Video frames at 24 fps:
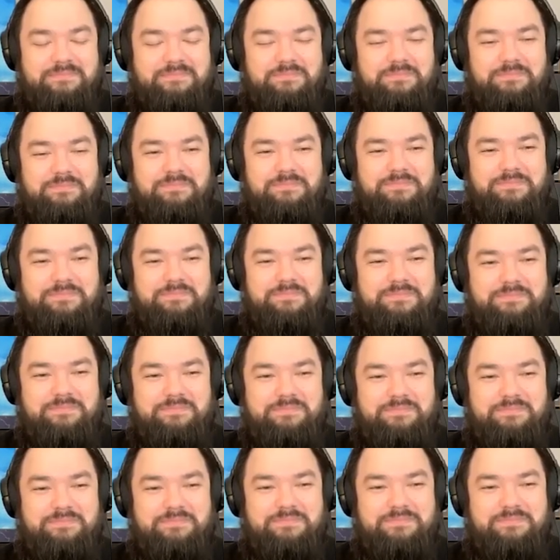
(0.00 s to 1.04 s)

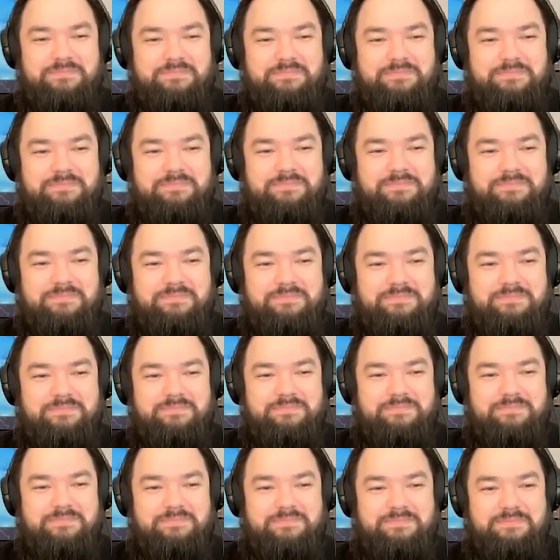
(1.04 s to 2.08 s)

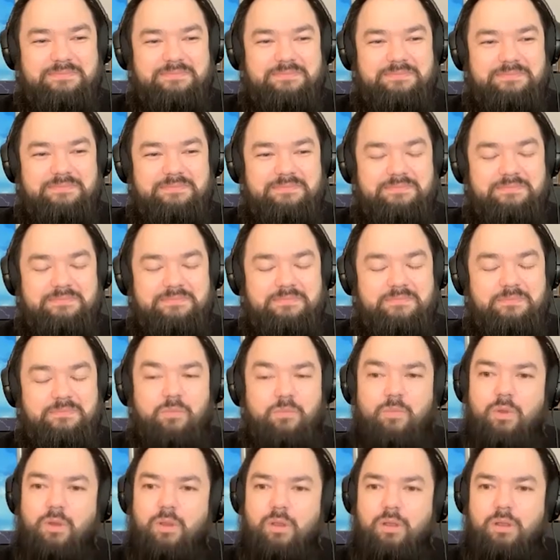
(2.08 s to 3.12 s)

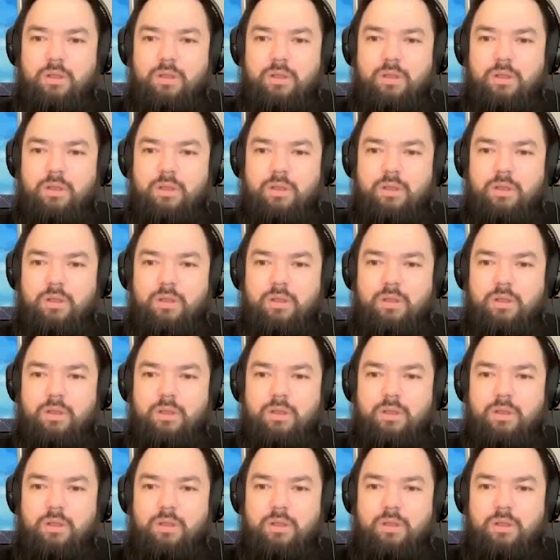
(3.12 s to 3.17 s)
[no speech]